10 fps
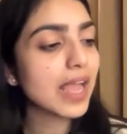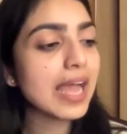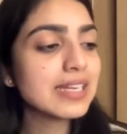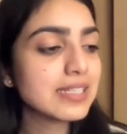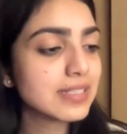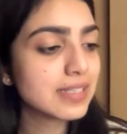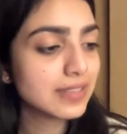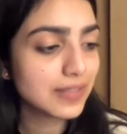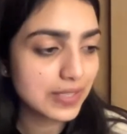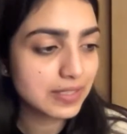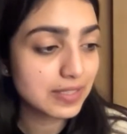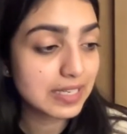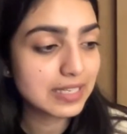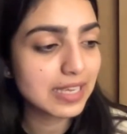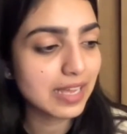I lit a thin
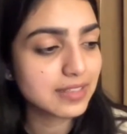green